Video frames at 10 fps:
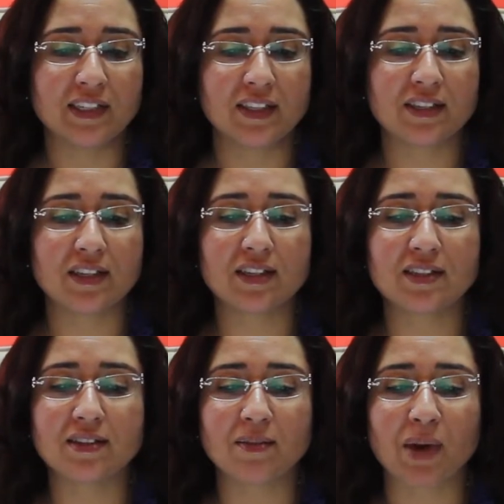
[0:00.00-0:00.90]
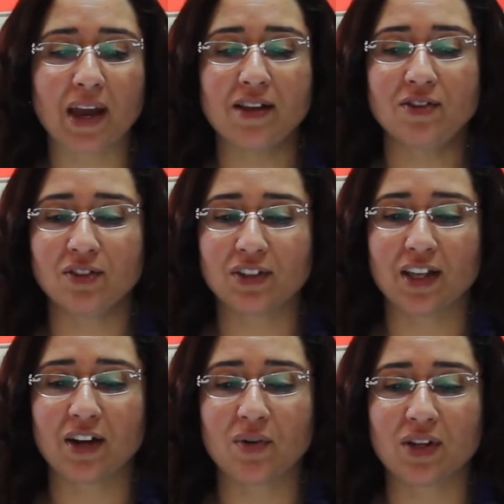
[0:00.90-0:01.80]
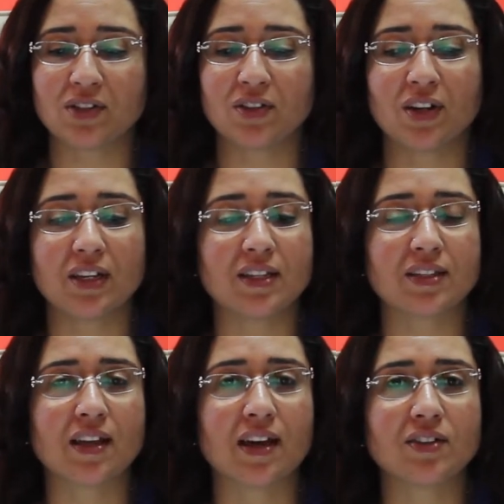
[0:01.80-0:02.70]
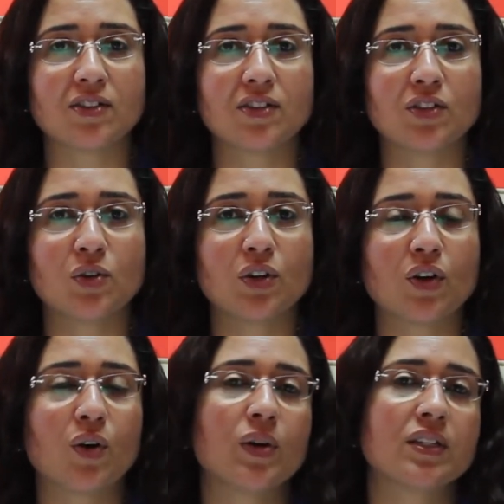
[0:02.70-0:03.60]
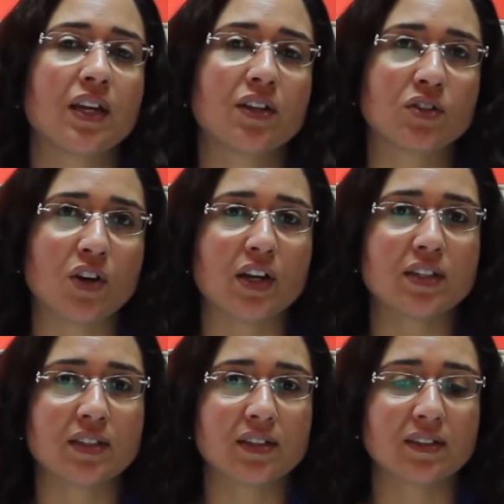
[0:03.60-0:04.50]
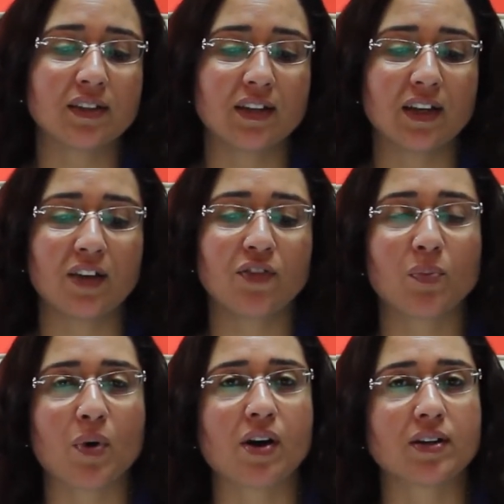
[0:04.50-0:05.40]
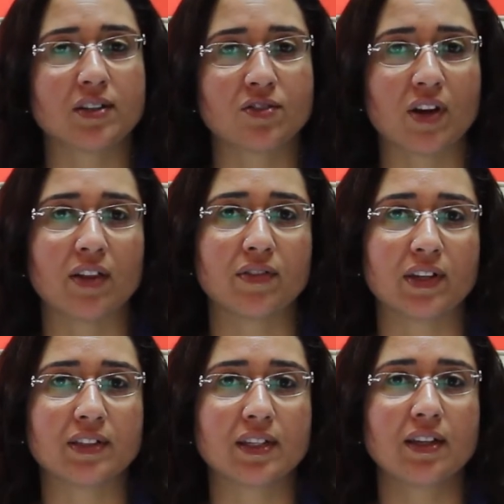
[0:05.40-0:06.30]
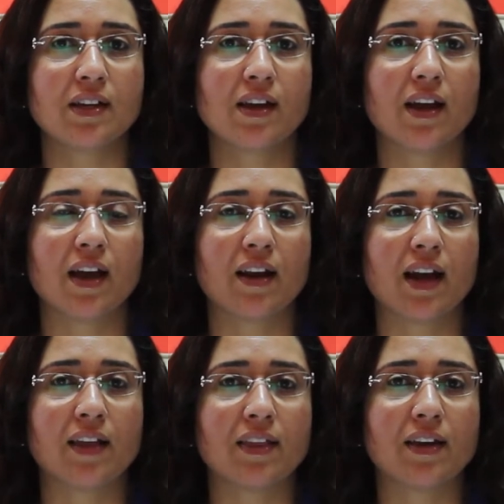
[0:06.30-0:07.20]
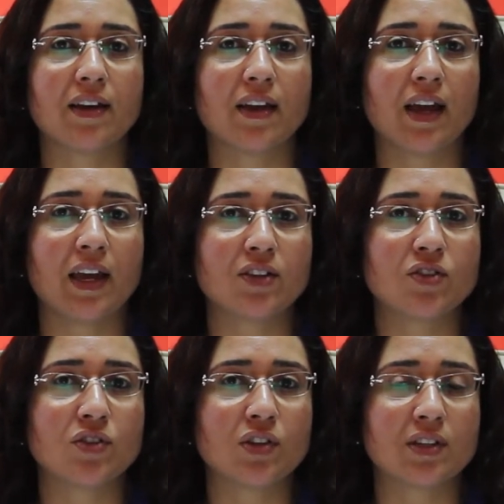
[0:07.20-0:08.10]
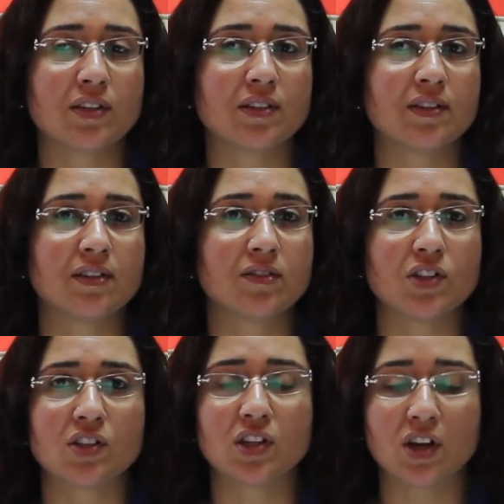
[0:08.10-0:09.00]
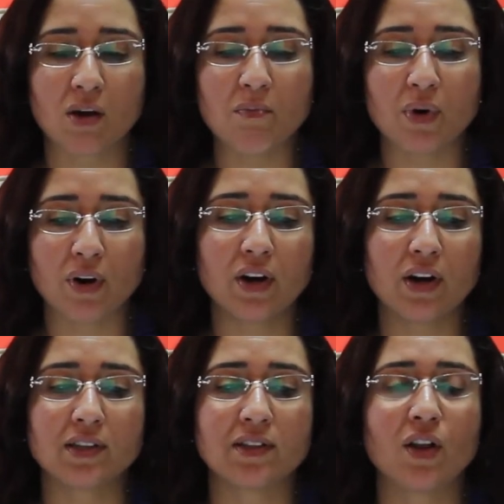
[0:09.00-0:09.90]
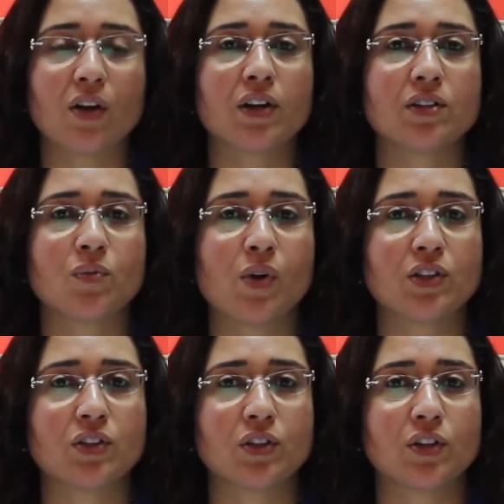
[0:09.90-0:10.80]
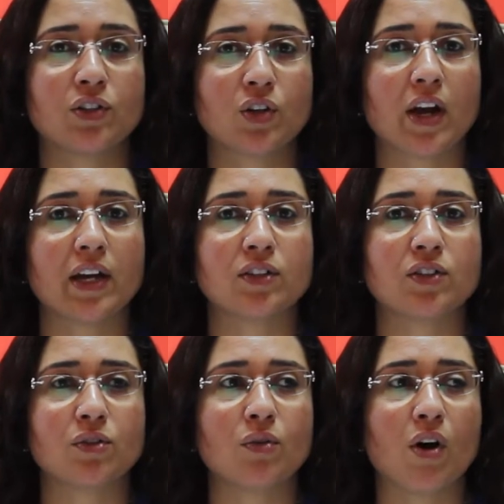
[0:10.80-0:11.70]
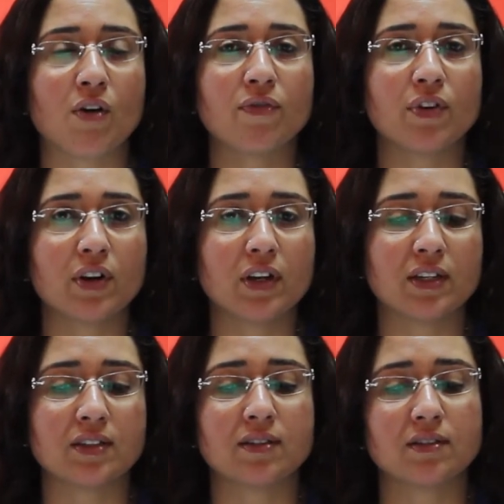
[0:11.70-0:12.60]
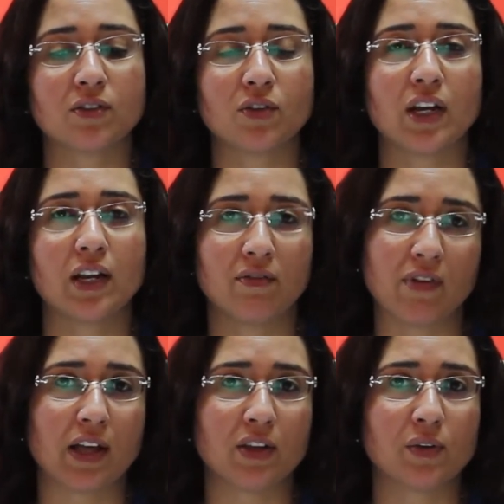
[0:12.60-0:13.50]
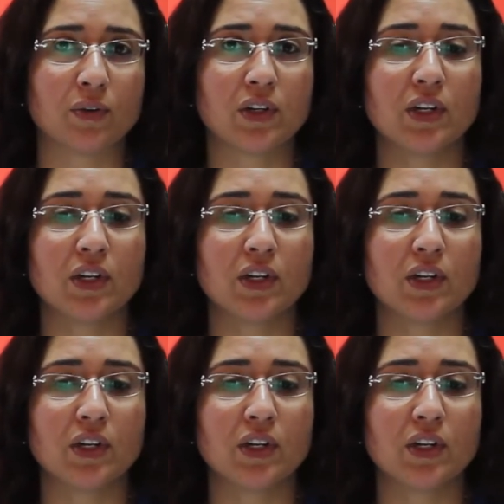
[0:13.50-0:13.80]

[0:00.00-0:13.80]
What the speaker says: this is my answer to that question, is that you can always get trust if your product is relevant. And I think age is just a number as long as what you're trying to offer is creating value.